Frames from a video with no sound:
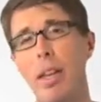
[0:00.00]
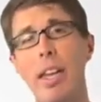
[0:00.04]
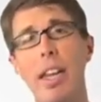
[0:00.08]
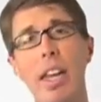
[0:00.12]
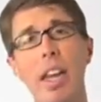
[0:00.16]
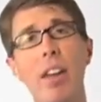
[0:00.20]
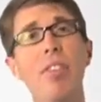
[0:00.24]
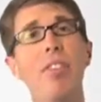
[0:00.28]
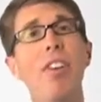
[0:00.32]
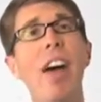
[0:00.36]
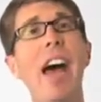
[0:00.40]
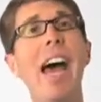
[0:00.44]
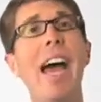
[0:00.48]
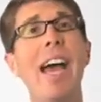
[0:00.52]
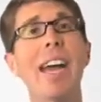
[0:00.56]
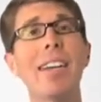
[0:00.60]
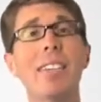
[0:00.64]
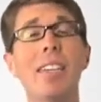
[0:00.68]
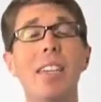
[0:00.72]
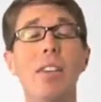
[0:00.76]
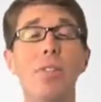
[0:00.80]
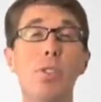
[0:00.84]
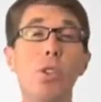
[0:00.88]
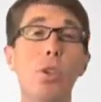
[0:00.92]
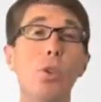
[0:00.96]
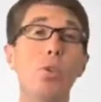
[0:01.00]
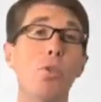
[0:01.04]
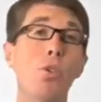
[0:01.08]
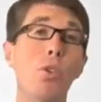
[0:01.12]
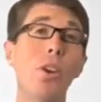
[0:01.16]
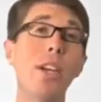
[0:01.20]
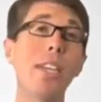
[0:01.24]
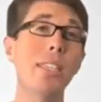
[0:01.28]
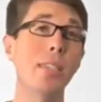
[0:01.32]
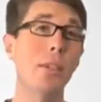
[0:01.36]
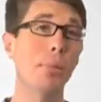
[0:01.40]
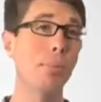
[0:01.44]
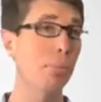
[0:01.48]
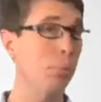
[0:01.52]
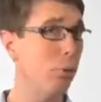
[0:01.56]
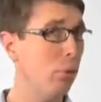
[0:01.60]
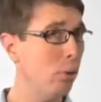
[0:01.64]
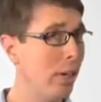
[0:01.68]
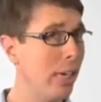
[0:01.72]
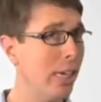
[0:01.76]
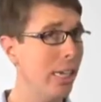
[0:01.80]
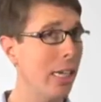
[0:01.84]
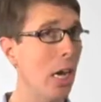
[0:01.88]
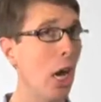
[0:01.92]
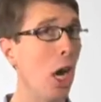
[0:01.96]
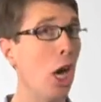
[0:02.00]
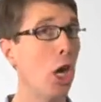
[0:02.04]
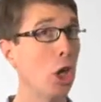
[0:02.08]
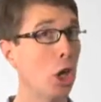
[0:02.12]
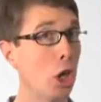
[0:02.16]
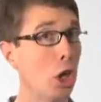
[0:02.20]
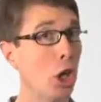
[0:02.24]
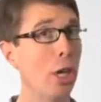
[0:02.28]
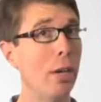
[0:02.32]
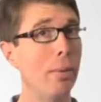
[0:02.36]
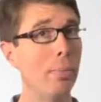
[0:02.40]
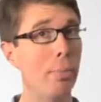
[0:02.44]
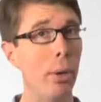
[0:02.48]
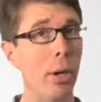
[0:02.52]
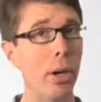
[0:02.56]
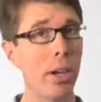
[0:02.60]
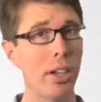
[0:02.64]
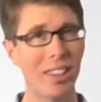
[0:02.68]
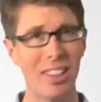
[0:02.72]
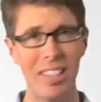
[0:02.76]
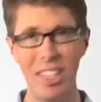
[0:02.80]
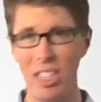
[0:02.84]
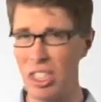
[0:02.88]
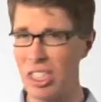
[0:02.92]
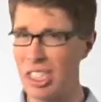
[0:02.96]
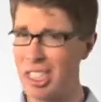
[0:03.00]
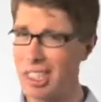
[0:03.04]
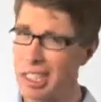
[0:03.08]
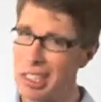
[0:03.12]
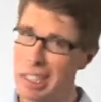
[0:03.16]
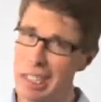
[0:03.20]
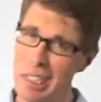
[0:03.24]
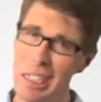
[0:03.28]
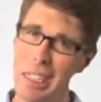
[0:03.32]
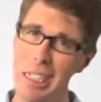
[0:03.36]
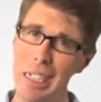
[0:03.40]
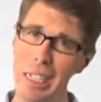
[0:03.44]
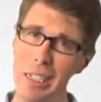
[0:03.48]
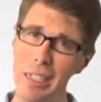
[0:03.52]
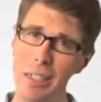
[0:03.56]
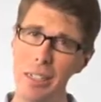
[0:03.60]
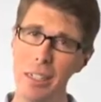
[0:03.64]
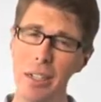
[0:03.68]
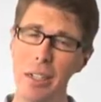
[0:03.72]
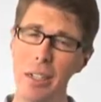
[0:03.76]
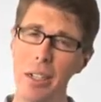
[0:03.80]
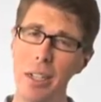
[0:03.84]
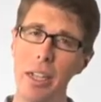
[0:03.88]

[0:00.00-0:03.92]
In fact, if you've written a pretty good book that's clean